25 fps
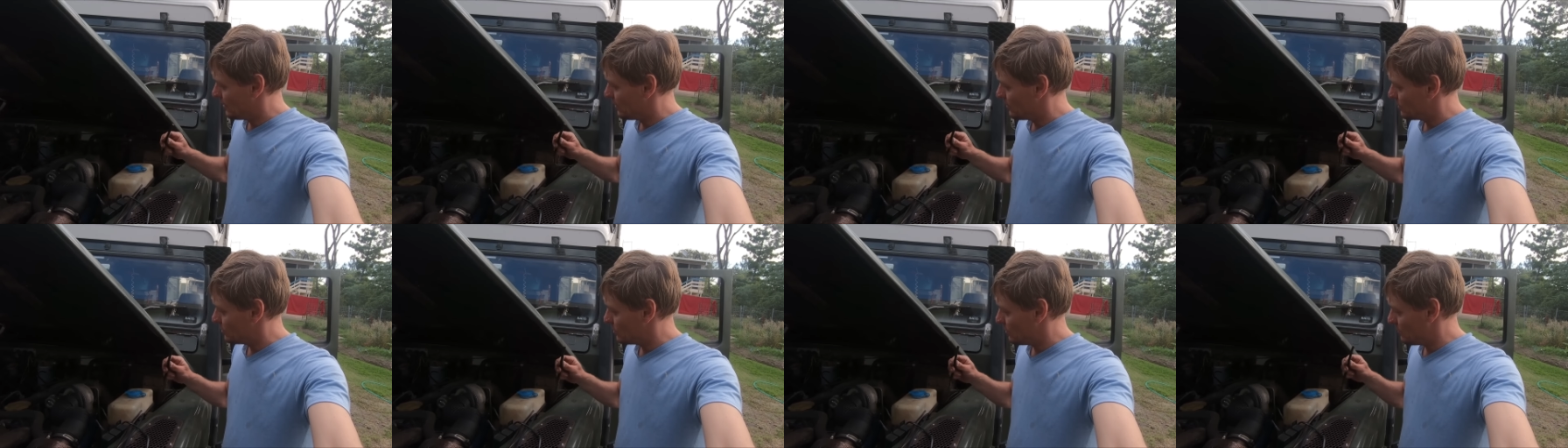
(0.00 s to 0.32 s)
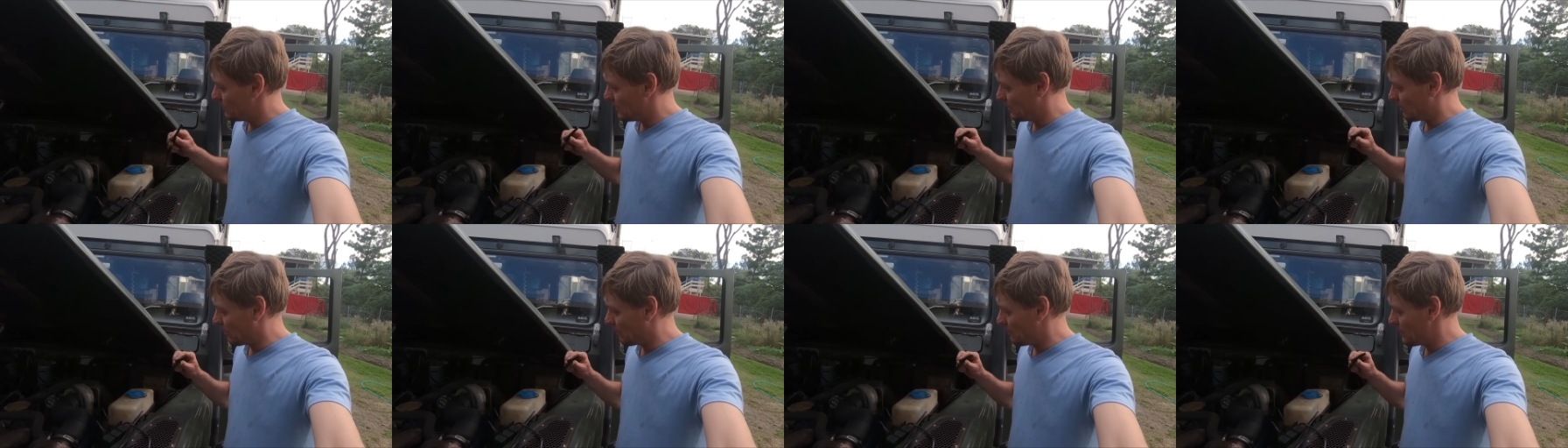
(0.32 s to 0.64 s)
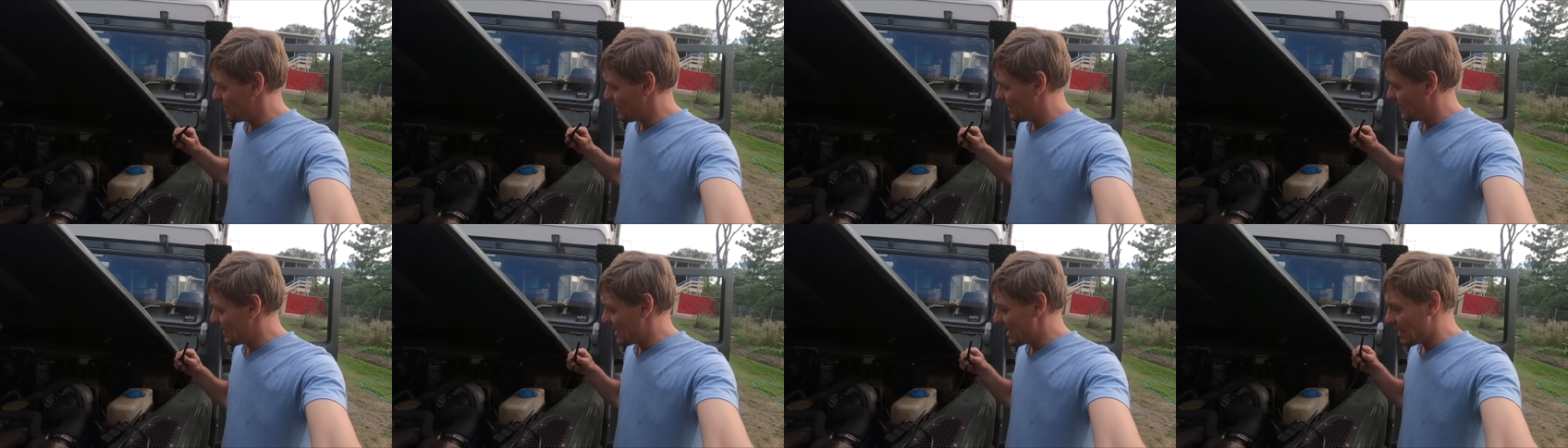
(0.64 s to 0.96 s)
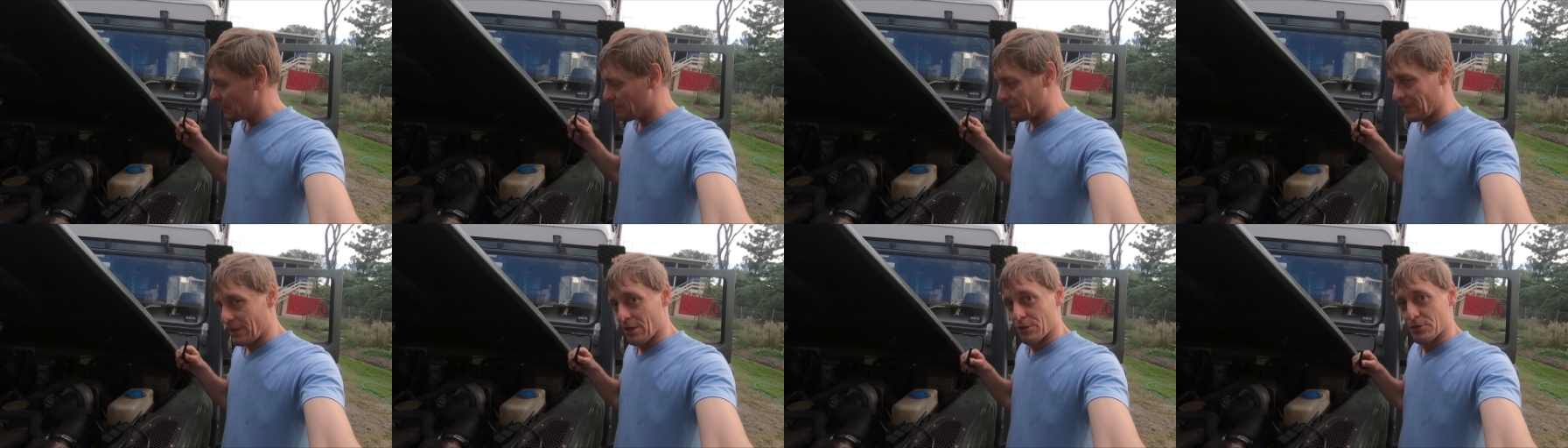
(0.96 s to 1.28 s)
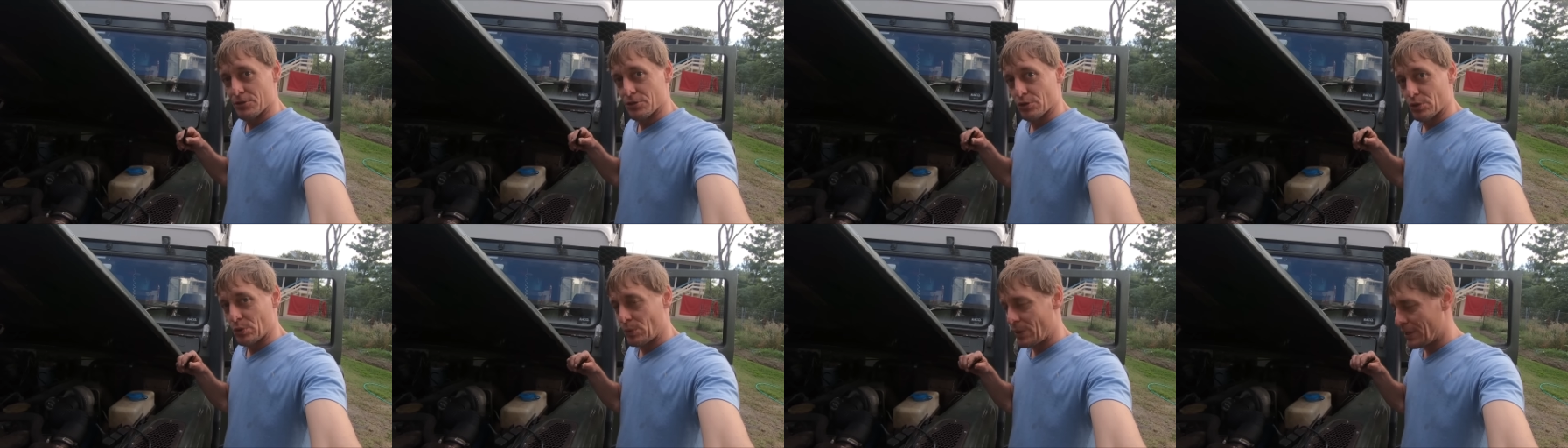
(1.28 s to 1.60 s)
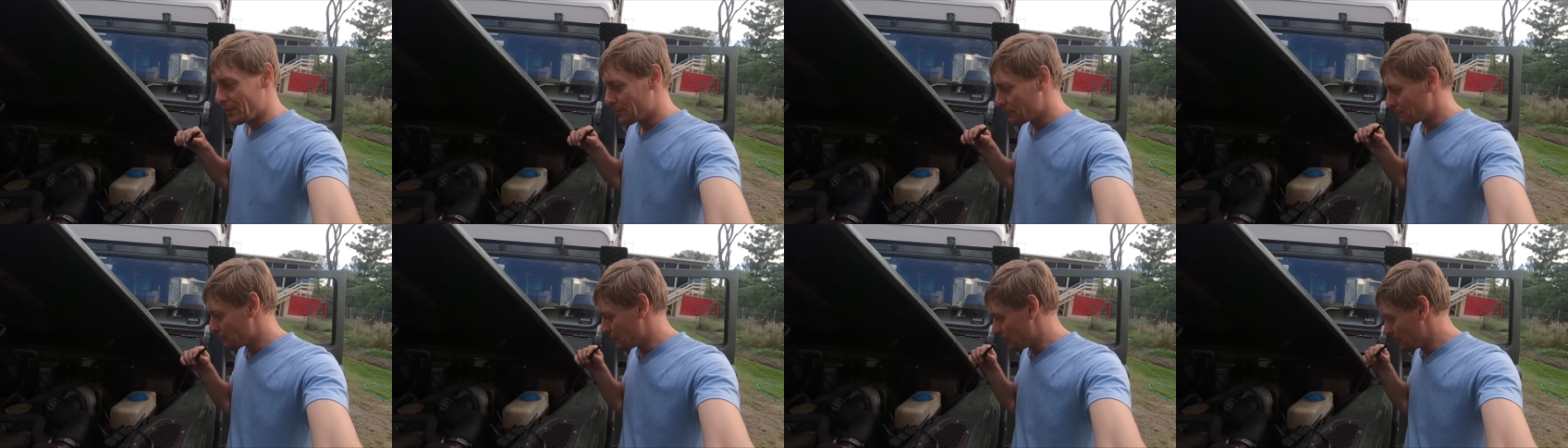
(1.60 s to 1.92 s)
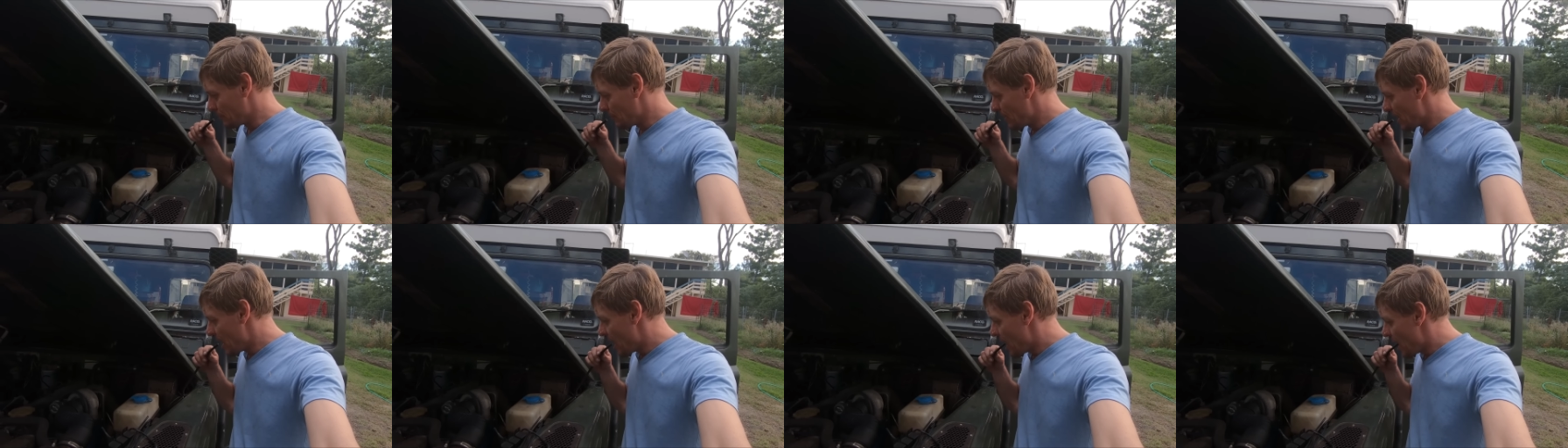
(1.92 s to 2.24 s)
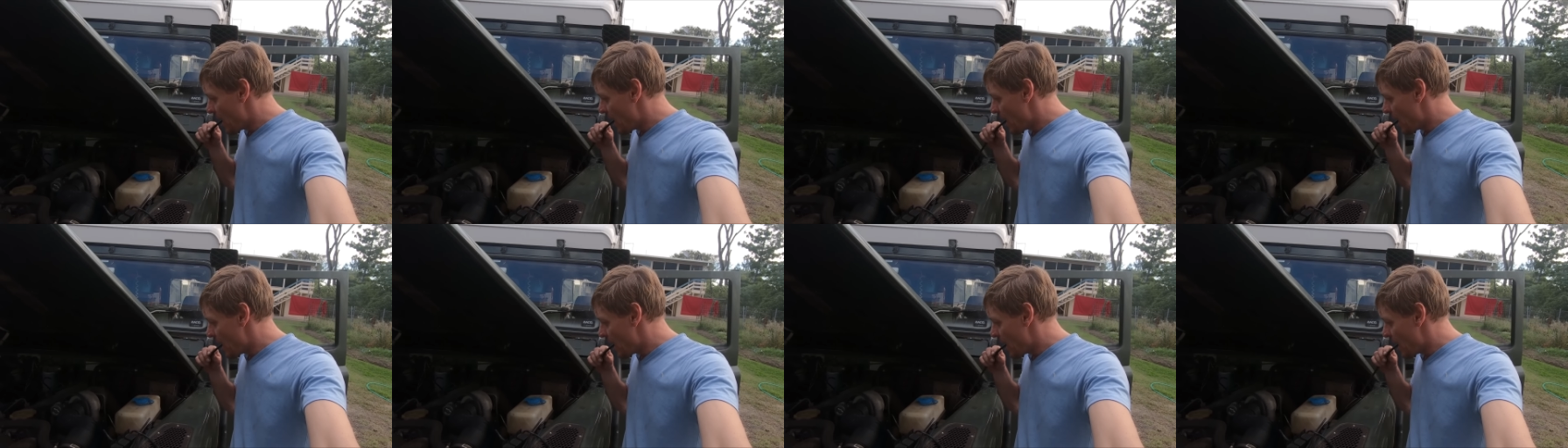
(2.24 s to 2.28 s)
should be a lot better now it blows all the way through